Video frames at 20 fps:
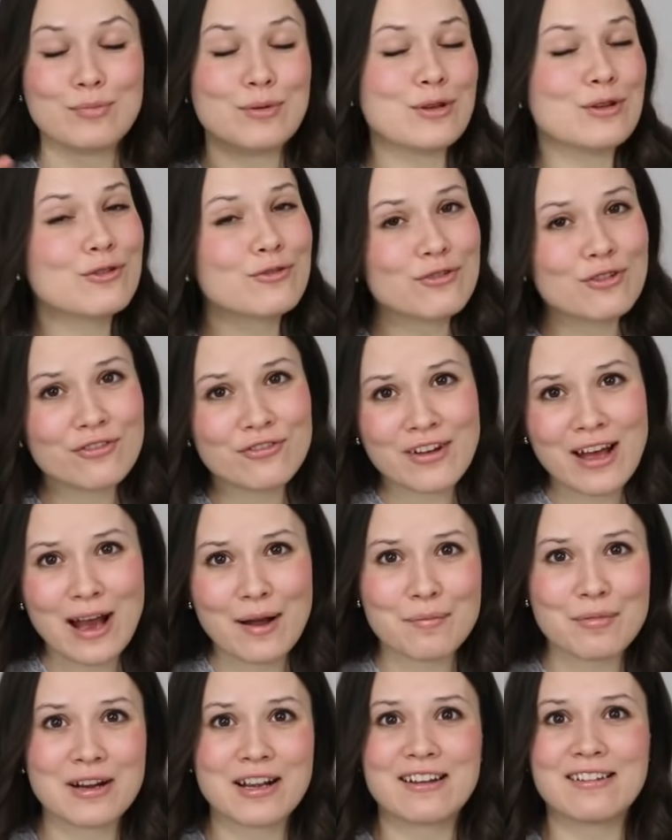beautiful
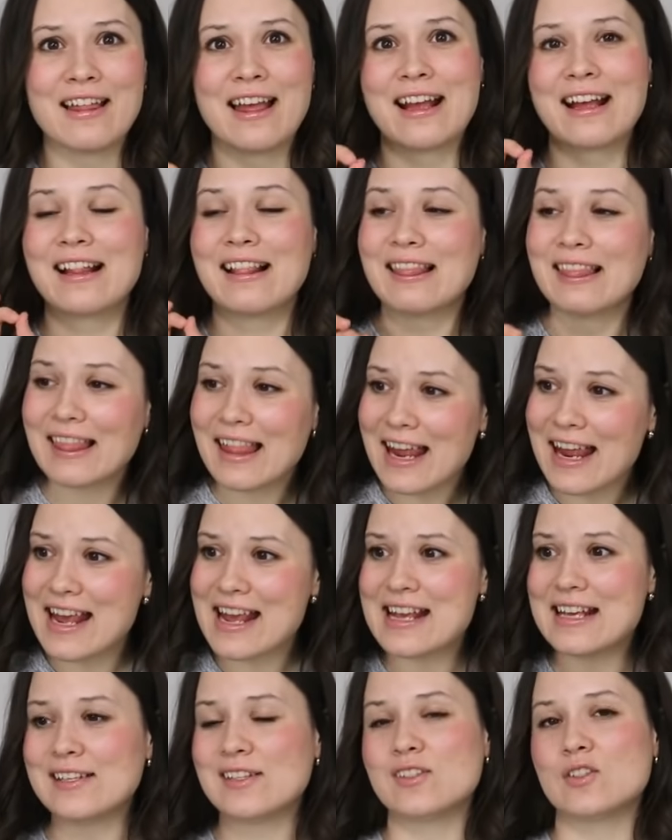fabric like
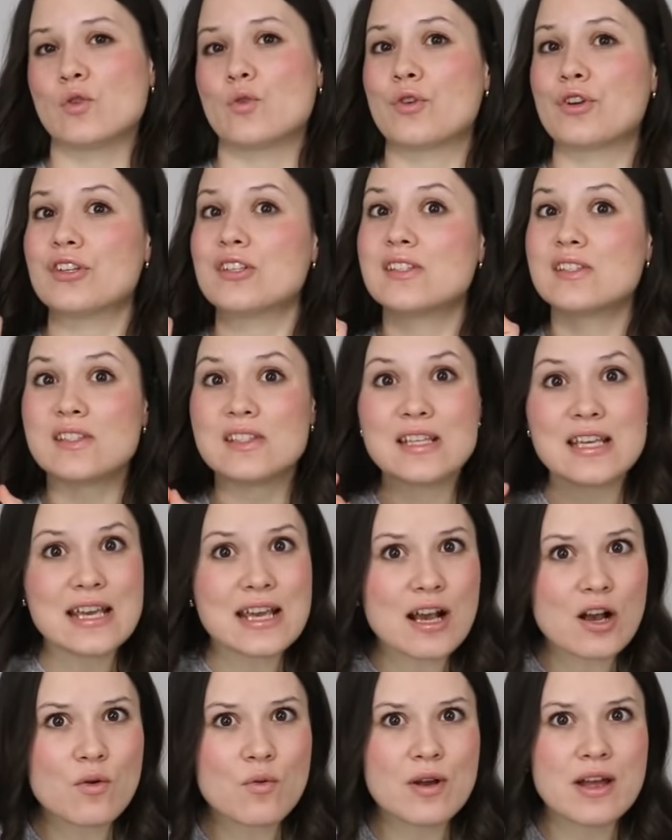lace or
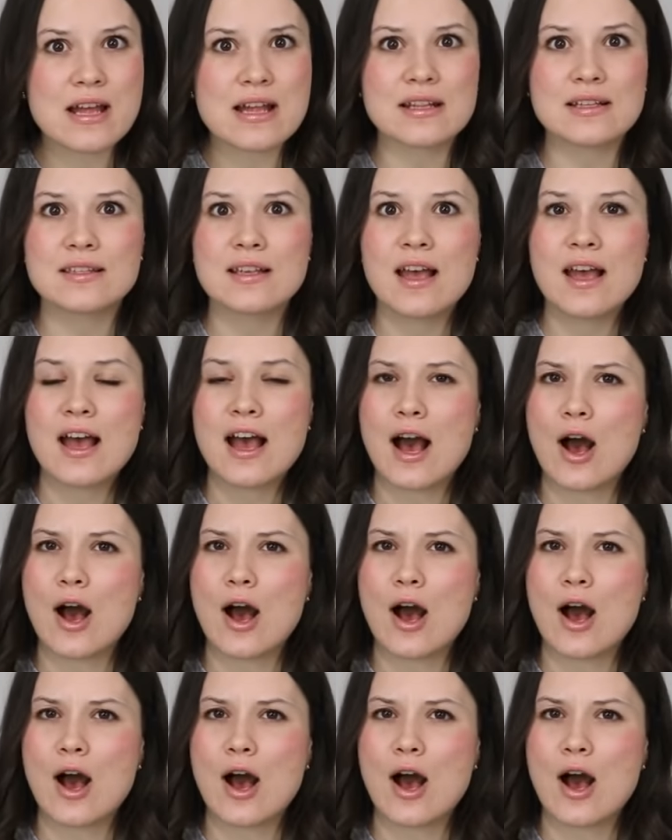sequins,